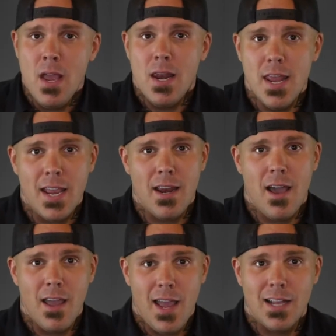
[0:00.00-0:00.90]
Nick and
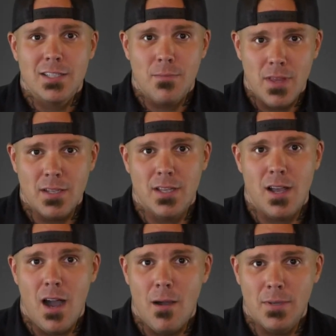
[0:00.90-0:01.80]
I had some things in
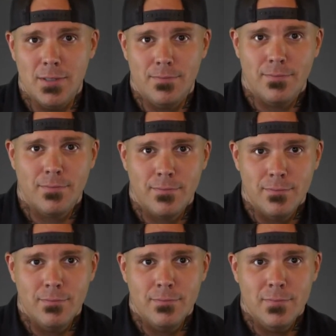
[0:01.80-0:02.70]
common.
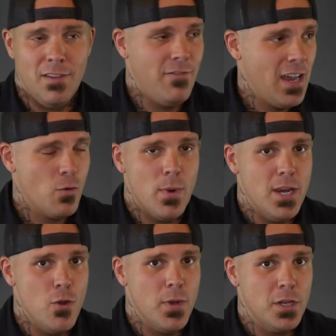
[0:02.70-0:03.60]
In fact, we
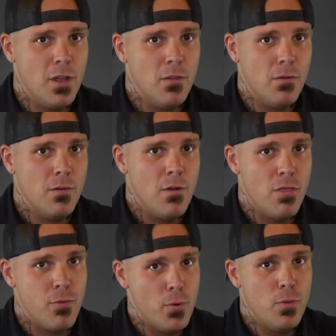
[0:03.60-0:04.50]
knew each other
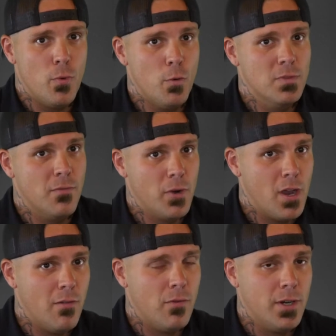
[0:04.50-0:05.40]
through the rooms of
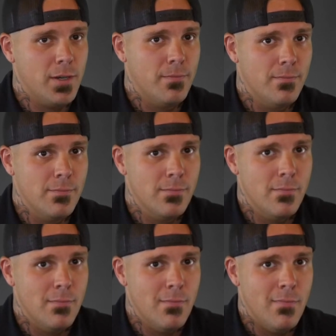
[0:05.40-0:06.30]
recovery.
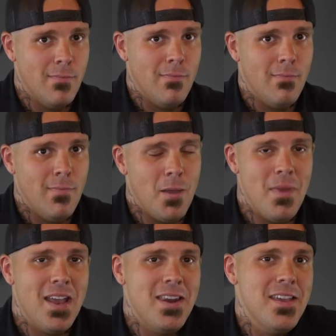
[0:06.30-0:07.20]
And
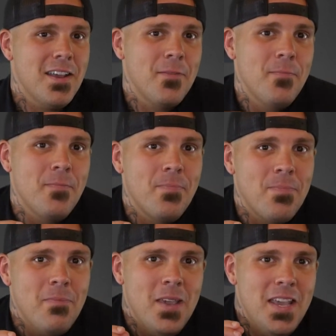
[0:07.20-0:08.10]
man, Nick,
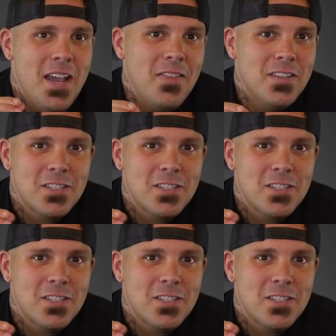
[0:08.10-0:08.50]
he had this